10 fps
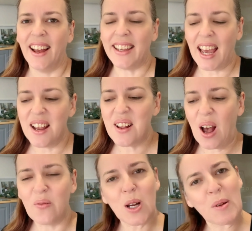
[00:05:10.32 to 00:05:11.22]
Okay,
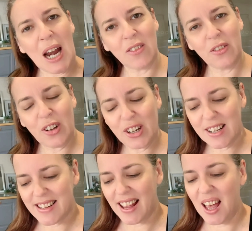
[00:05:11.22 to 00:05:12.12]
I've watched my travel
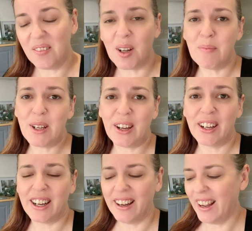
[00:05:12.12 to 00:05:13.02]
vlogs, I've done my
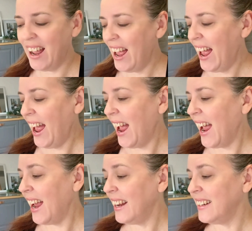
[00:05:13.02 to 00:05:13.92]
yoga,
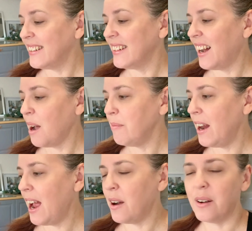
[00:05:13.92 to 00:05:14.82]
and I'm
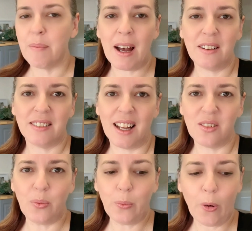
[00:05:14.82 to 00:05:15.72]
now about to start
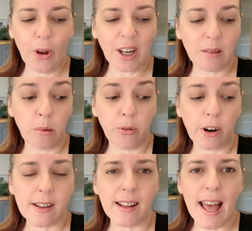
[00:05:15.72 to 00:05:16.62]
some work. So before
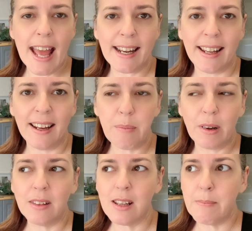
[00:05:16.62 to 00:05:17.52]
I start editing,
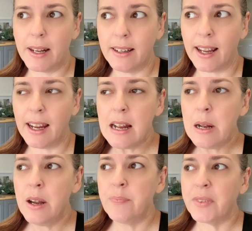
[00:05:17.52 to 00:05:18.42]
because it's a Monday,
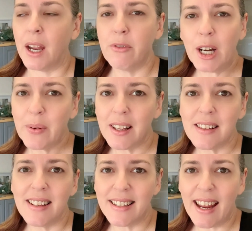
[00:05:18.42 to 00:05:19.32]
I really want to
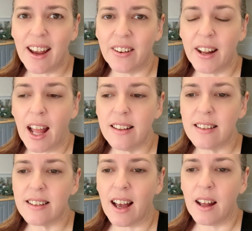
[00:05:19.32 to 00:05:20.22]
sit down and
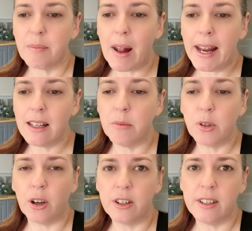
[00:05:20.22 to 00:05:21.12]
start planning some
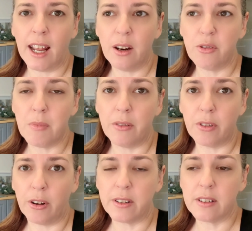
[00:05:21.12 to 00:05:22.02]
content for my
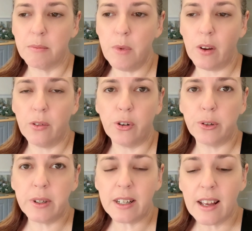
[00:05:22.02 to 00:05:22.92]
vlogs moving
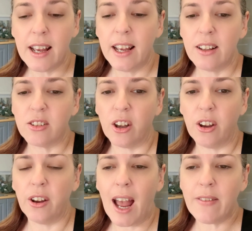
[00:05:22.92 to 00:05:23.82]
forward. So
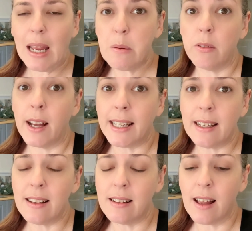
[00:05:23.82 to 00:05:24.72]
I have a heap of
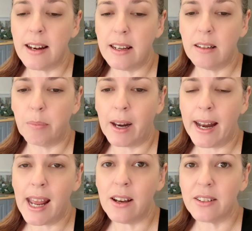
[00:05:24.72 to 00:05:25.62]
ideas I need to plan
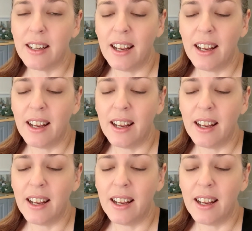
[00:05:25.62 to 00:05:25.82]
out.